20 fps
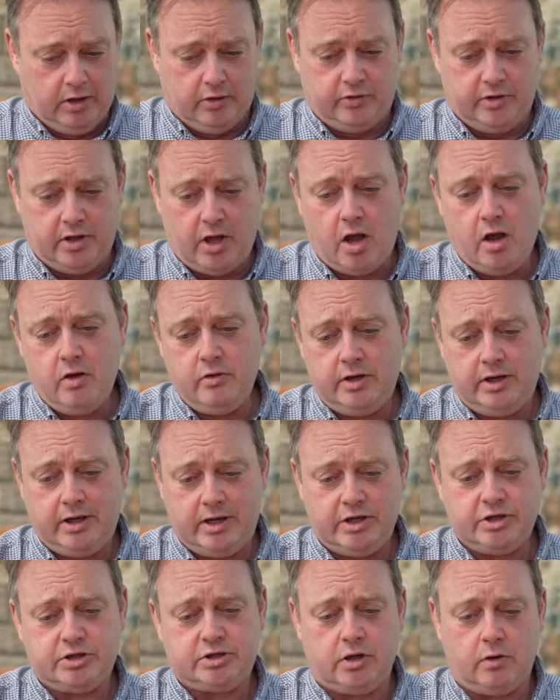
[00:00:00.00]
The only
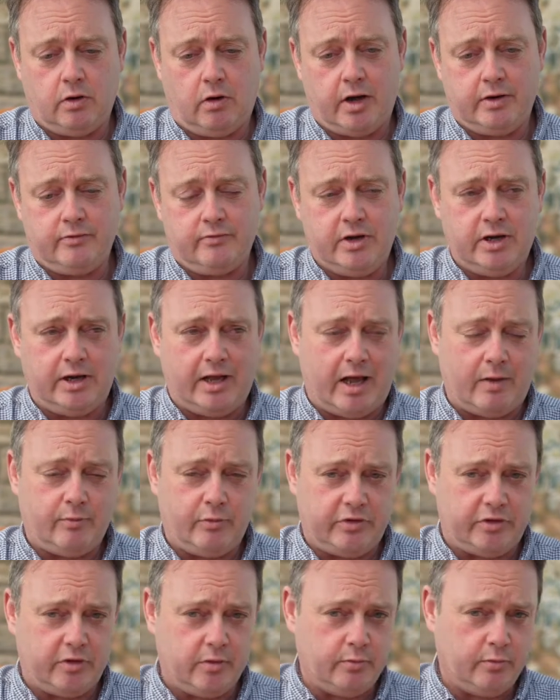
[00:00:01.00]
issue I really had
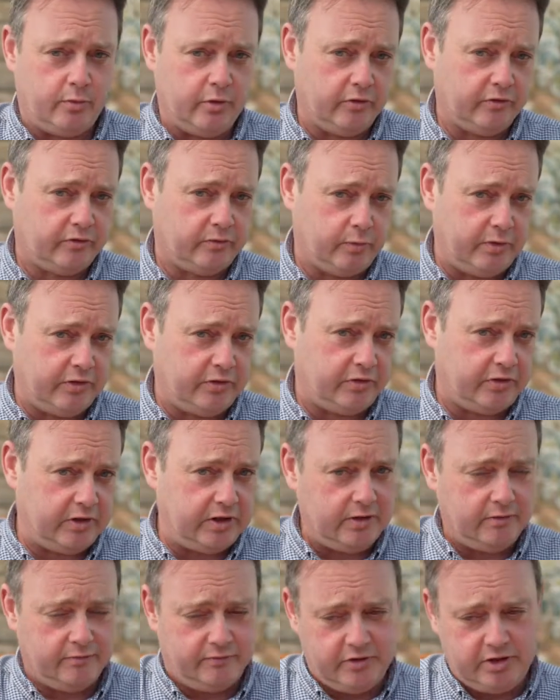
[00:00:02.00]
with them was with
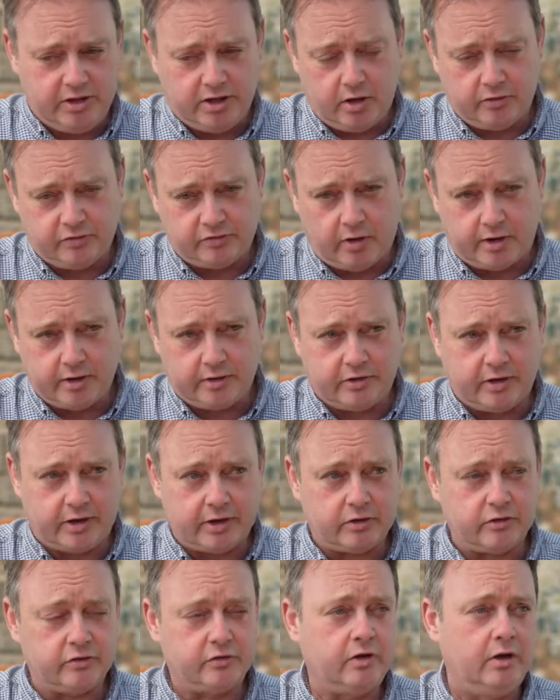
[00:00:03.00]
the video side of
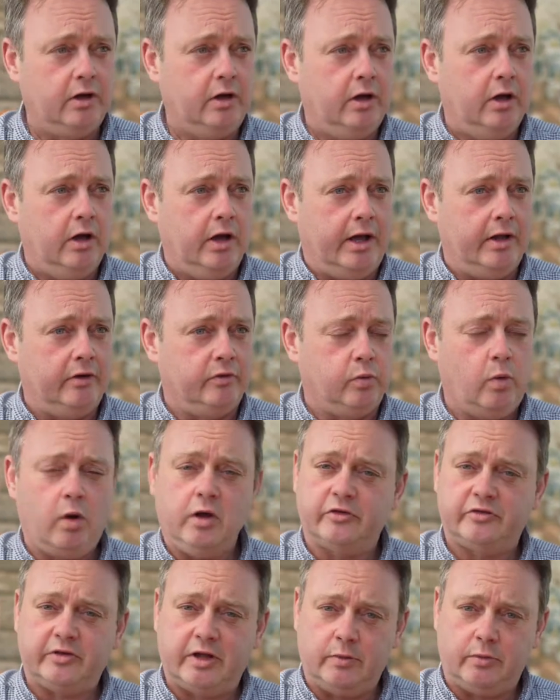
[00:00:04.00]
things, and
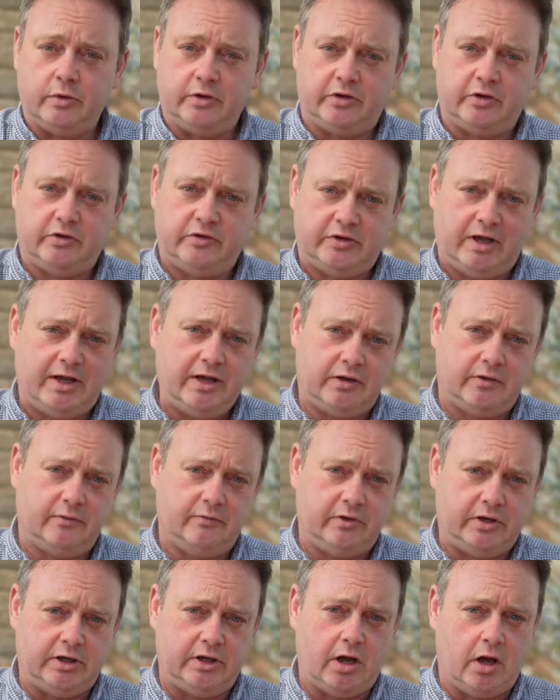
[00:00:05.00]
whilst they would take
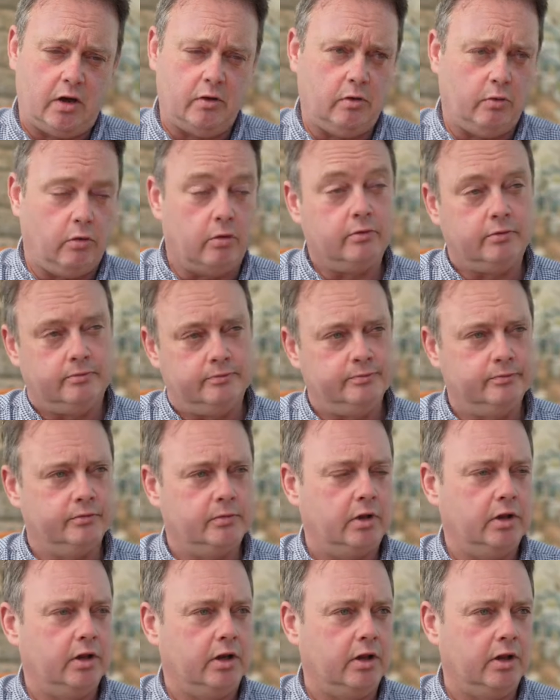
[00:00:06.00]
video,
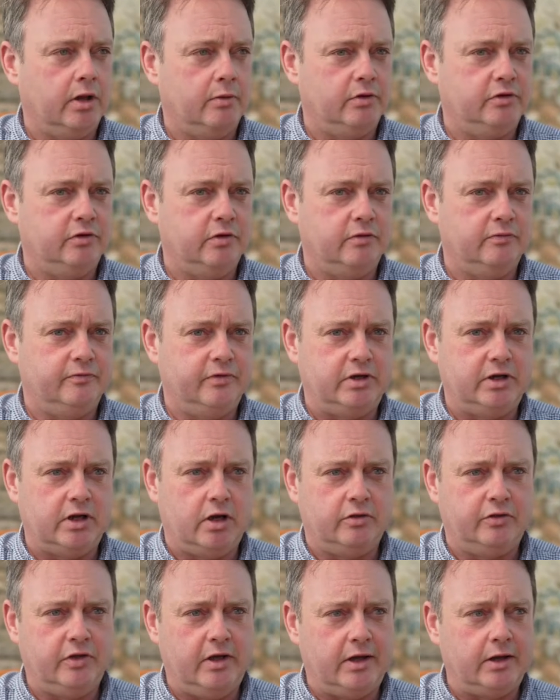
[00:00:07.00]
or they would do the
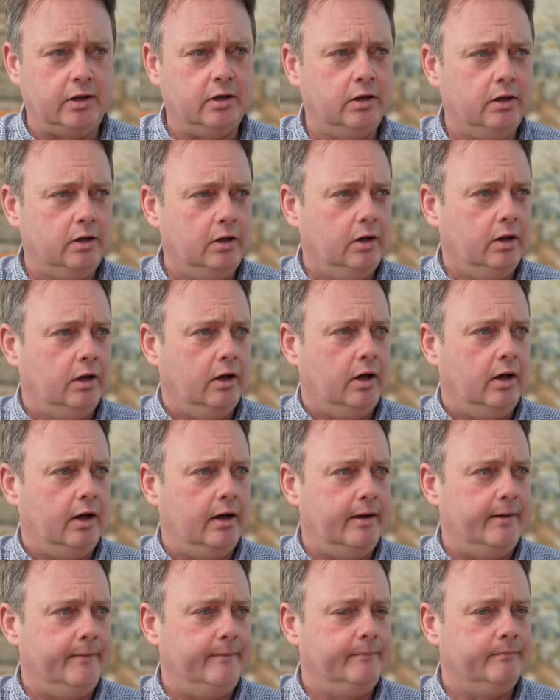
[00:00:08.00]
video thing,
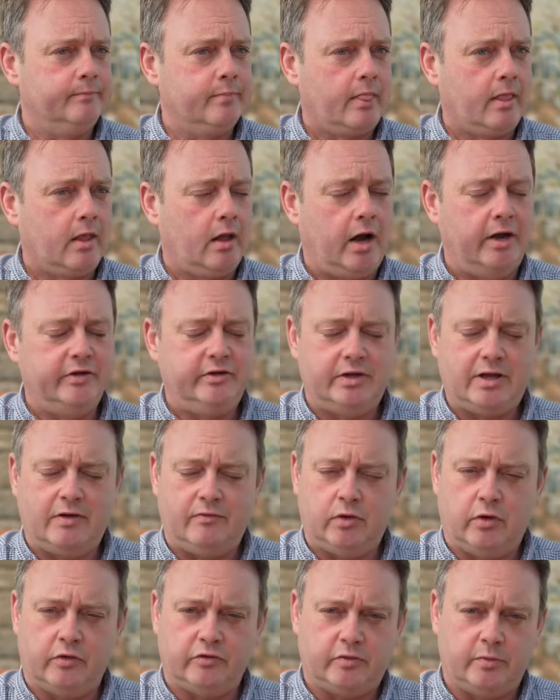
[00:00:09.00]
I did have
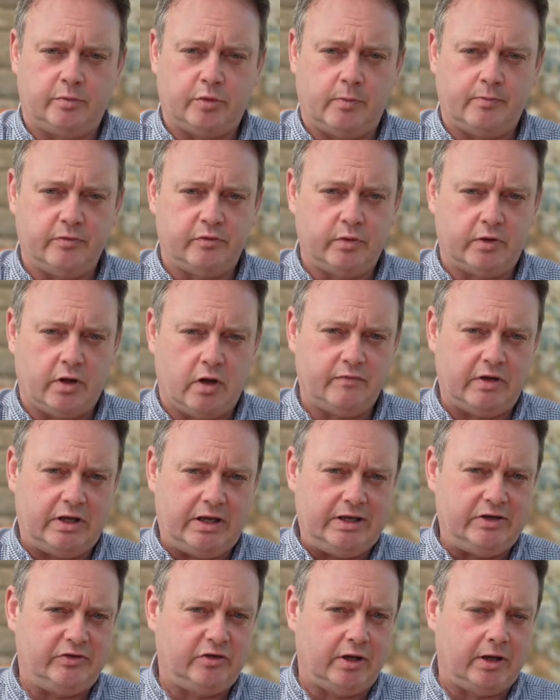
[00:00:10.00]
lots of problems with
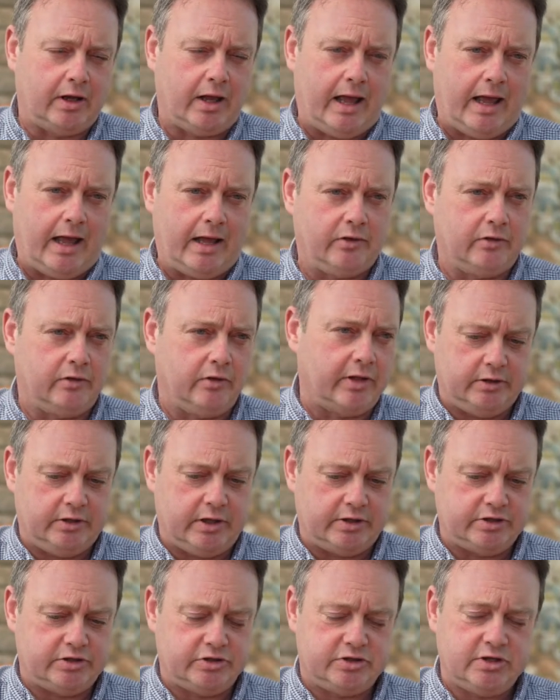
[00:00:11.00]
overheating, and
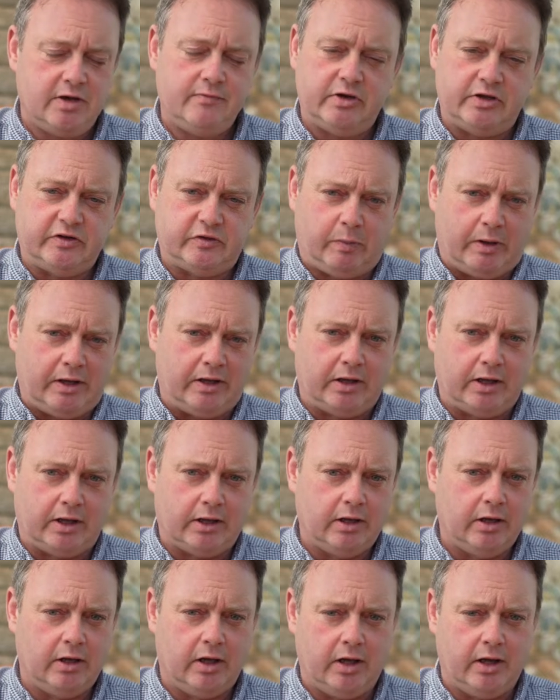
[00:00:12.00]
yeah, just generally
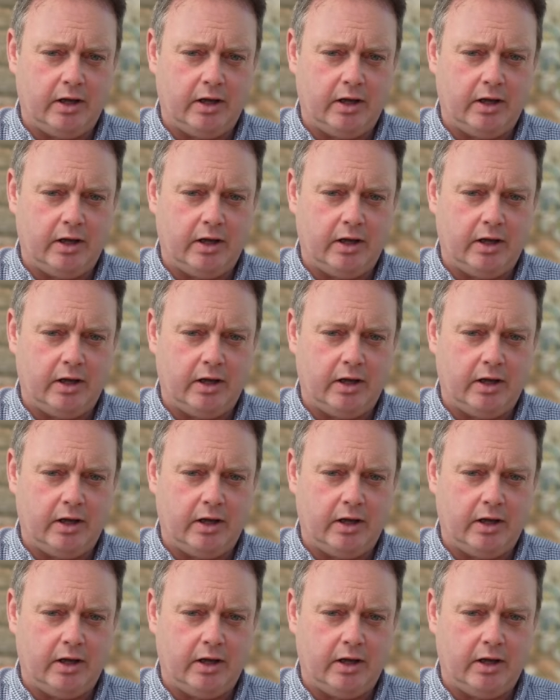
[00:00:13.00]
speaking,